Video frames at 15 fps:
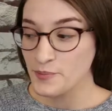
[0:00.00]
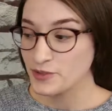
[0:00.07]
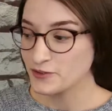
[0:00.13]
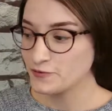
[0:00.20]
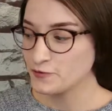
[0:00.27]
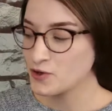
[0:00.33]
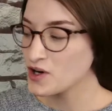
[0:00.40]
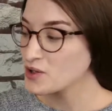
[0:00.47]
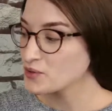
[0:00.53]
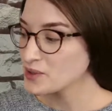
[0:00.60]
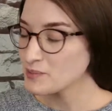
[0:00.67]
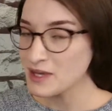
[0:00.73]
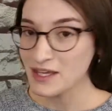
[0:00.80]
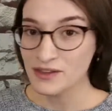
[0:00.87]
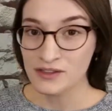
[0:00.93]
Before we
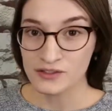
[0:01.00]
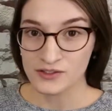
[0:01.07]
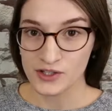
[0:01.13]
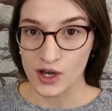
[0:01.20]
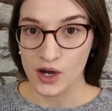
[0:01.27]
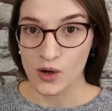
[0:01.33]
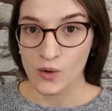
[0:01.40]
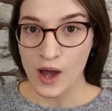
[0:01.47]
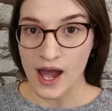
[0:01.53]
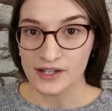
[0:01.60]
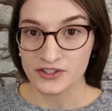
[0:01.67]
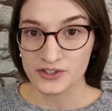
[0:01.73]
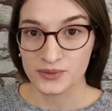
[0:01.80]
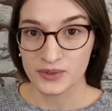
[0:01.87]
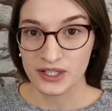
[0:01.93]
make the dough,
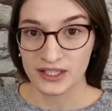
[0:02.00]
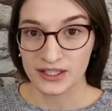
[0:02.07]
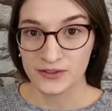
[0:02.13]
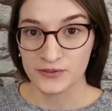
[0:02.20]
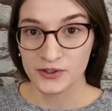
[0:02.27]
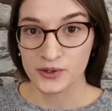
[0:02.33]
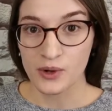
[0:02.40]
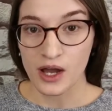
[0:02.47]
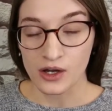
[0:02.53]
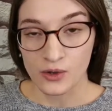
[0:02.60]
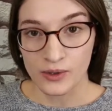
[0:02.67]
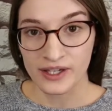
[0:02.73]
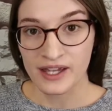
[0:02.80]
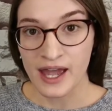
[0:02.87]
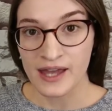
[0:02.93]
I just want to give you a
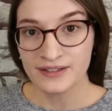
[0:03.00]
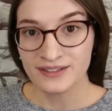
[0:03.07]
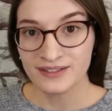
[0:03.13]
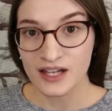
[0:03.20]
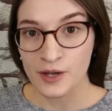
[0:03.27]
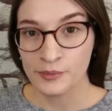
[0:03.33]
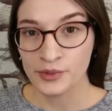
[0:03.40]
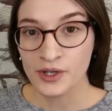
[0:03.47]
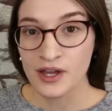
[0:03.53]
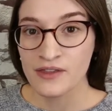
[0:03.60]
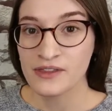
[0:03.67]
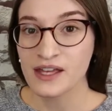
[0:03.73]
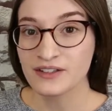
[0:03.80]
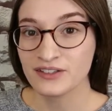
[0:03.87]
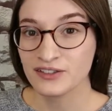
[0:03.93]
quick heads up
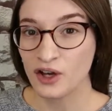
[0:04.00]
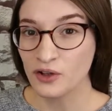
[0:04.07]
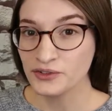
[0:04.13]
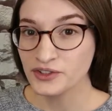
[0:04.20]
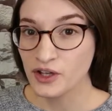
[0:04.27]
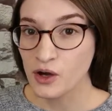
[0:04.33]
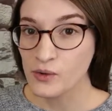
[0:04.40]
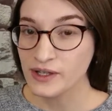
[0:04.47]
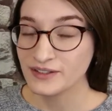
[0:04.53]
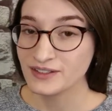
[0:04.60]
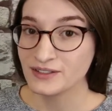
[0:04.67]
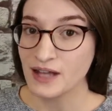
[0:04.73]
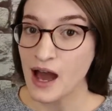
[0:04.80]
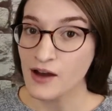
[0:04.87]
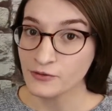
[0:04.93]
that salt dough is
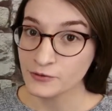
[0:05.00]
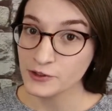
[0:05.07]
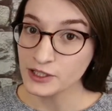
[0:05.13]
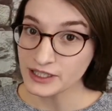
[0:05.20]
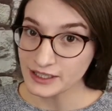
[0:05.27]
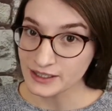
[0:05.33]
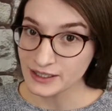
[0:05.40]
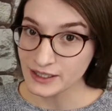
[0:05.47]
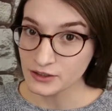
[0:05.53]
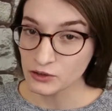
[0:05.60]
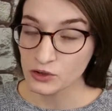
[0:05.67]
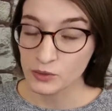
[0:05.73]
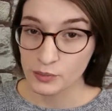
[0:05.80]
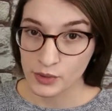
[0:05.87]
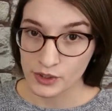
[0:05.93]
not for eating
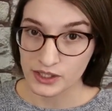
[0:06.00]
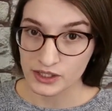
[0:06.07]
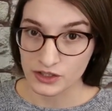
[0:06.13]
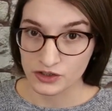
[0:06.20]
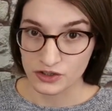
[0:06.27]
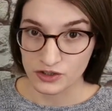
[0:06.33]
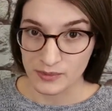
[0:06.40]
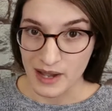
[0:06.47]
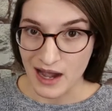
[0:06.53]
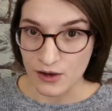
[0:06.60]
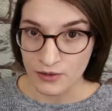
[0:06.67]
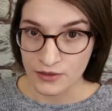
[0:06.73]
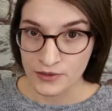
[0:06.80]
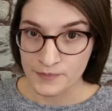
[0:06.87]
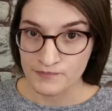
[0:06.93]
or putting in your
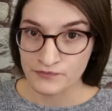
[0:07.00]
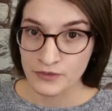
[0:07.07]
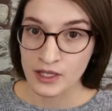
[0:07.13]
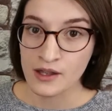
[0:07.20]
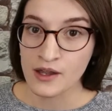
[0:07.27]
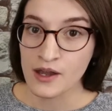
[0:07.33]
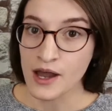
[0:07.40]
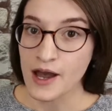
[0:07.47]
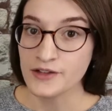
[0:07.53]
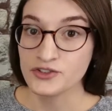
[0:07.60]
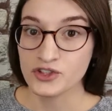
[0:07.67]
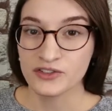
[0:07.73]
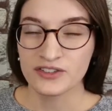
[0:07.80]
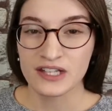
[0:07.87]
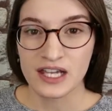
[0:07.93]
mouth. Uh,
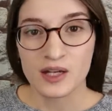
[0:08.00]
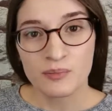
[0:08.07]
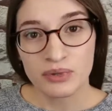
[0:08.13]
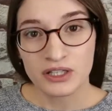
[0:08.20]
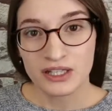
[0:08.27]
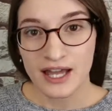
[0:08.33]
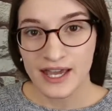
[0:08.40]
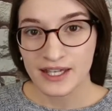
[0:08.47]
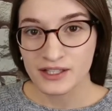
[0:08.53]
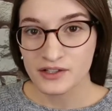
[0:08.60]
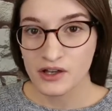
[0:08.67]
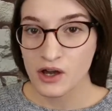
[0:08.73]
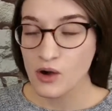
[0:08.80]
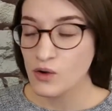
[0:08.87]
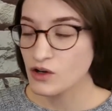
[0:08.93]
just like
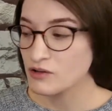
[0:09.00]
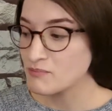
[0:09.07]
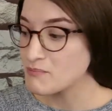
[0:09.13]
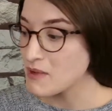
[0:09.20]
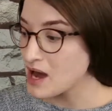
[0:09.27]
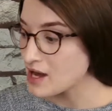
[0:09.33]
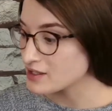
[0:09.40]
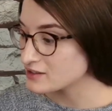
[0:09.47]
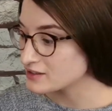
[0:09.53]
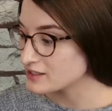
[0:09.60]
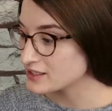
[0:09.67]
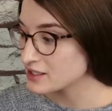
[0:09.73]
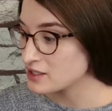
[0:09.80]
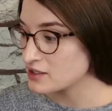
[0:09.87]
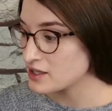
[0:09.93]
Play-Doh or
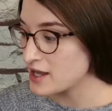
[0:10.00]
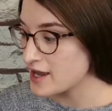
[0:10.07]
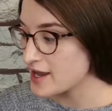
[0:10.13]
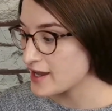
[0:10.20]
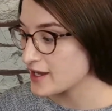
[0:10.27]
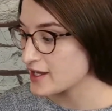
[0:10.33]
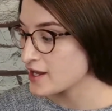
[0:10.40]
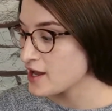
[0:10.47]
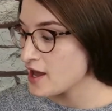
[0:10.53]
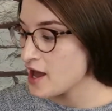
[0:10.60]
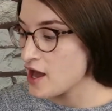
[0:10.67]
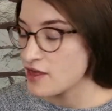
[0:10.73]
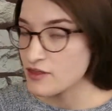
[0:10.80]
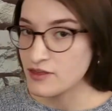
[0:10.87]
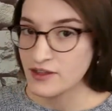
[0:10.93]
modeling clay,
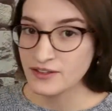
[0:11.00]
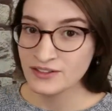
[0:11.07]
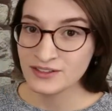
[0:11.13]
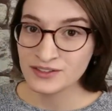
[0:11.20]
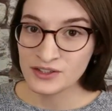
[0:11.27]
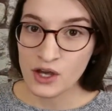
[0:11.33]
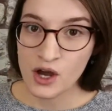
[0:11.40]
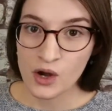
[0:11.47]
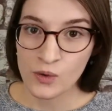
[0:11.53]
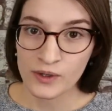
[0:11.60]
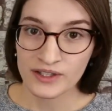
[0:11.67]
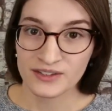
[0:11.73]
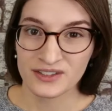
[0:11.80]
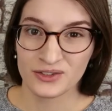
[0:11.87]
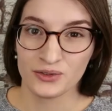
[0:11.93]
this dough
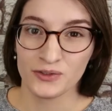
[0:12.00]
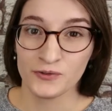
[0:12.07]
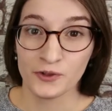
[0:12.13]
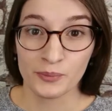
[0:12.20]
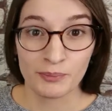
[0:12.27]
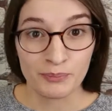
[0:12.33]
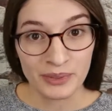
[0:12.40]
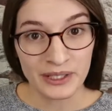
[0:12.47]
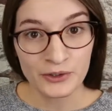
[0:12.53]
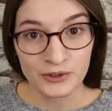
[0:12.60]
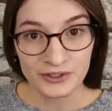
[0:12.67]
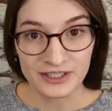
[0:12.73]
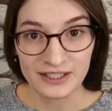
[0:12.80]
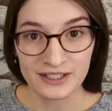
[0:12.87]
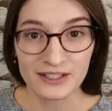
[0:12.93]
is used for
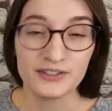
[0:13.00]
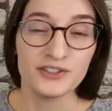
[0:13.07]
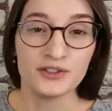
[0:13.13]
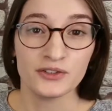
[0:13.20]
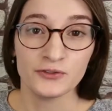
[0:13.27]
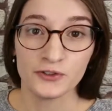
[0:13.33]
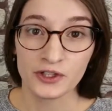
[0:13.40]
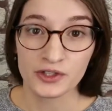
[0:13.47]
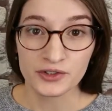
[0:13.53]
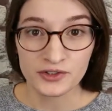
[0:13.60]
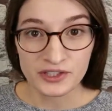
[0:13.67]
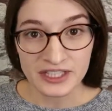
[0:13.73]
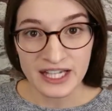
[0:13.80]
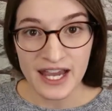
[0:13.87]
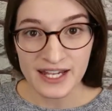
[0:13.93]
building, it's used for
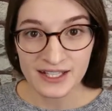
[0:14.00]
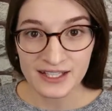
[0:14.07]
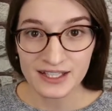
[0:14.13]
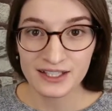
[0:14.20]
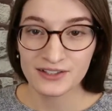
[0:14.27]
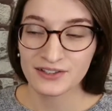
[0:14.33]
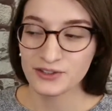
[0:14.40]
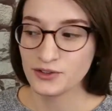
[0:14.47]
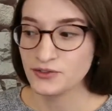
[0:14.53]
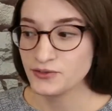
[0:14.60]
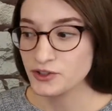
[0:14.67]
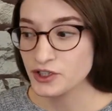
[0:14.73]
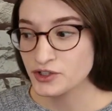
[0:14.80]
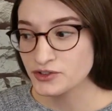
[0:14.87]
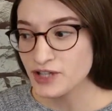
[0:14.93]
creating, it's used
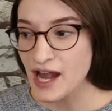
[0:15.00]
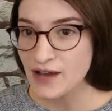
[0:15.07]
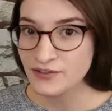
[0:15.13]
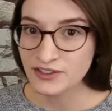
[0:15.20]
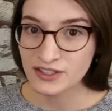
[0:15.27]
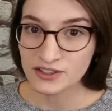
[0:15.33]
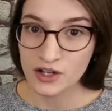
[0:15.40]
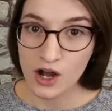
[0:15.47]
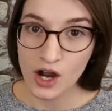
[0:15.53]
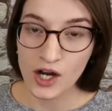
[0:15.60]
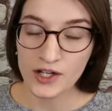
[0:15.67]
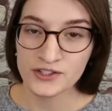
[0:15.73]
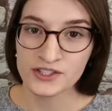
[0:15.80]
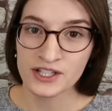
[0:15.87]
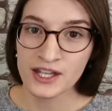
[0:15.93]
for crafts and
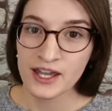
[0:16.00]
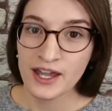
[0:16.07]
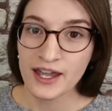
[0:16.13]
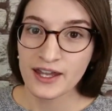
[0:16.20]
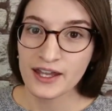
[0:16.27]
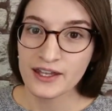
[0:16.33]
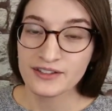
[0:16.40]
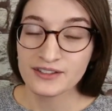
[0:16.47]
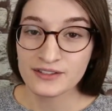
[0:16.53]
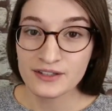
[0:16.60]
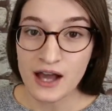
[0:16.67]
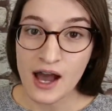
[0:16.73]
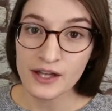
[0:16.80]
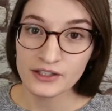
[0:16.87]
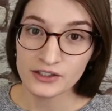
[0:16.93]
art. It is
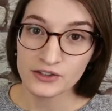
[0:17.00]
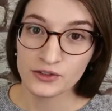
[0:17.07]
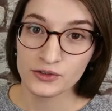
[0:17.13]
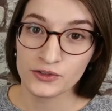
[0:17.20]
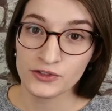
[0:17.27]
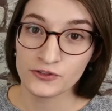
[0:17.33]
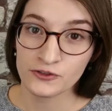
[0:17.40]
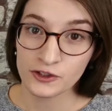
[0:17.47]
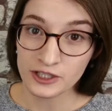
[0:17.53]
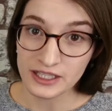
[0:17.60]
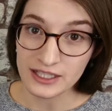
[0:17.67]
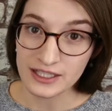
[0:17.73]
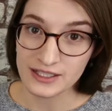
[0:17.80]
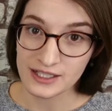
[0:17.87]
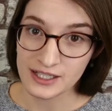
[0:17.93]
not used for
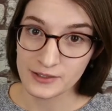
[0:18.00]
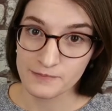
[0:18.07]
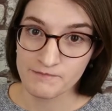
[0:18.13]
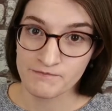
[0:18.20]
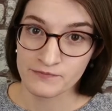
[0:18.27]
eating.